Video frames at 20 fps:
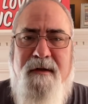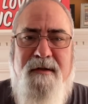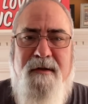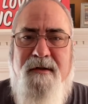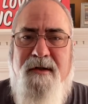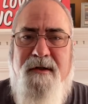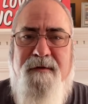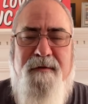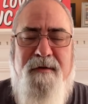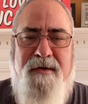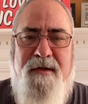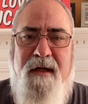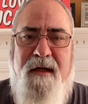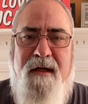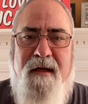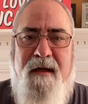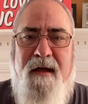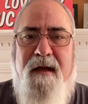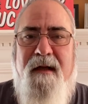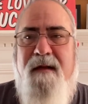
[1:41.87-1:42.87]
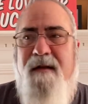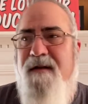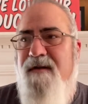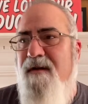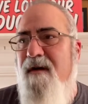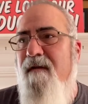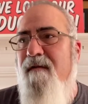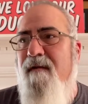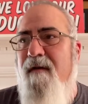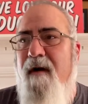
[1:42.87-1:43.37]
So just for sake of getting this
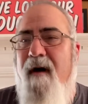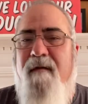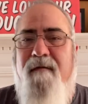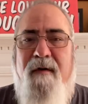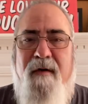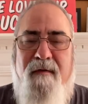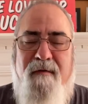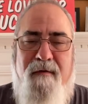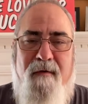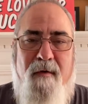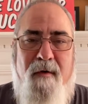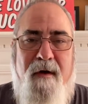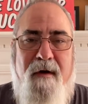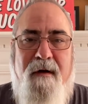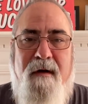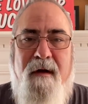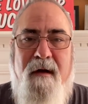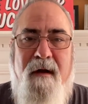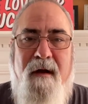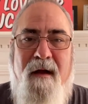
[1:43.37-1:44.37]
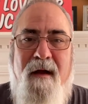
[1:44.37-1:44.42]
over, I'll vote for it.